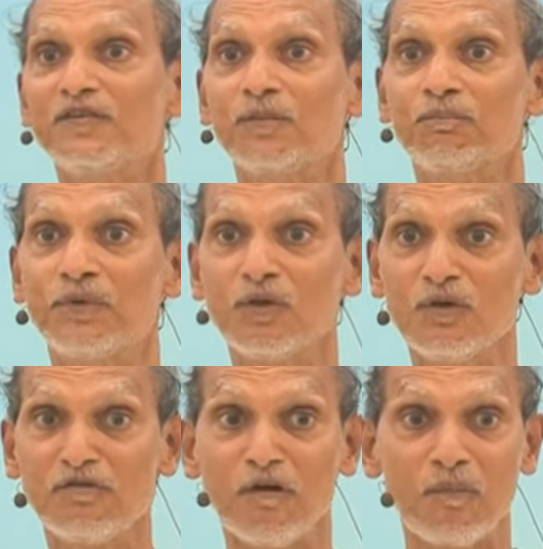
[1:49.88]
a
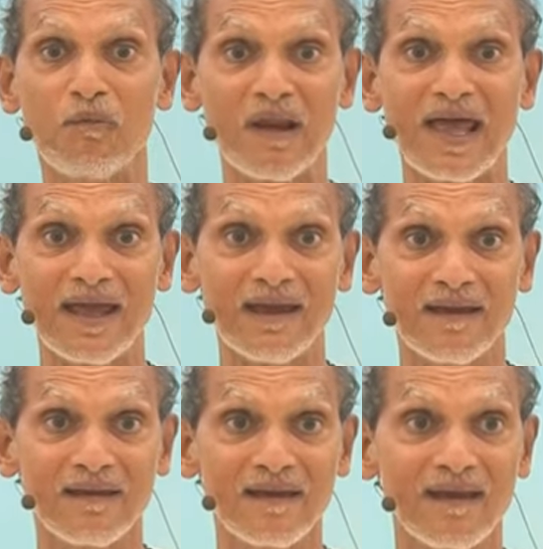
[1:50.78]
beautiful play
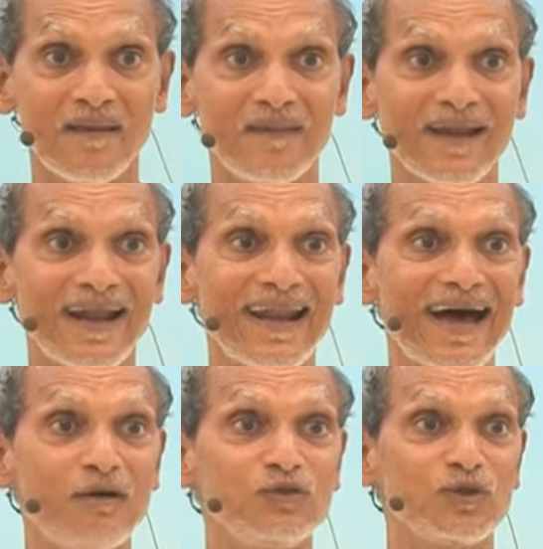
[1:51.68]
that
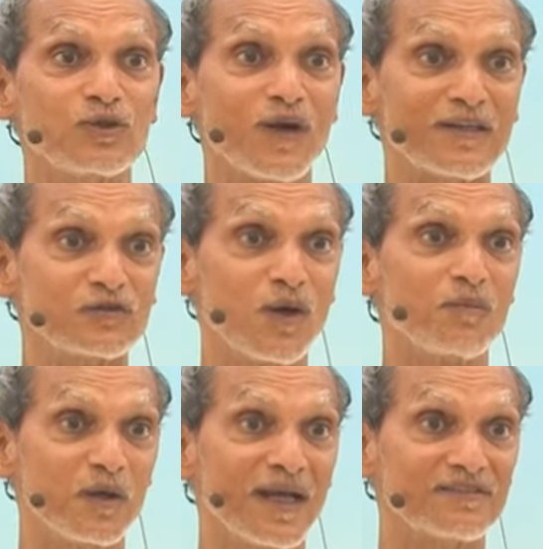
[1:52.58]
allows you to transform
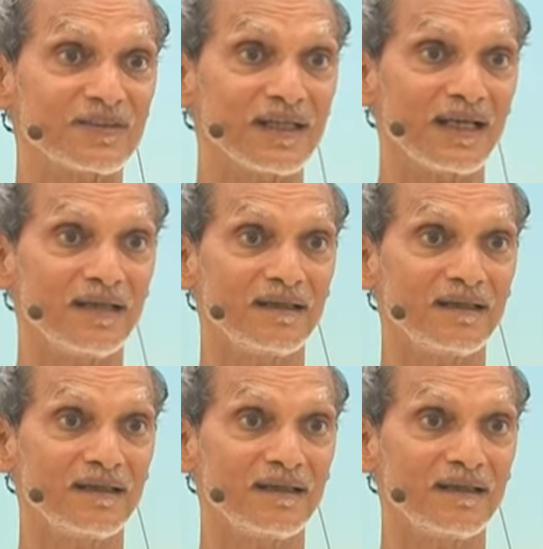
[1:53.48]
your destiny.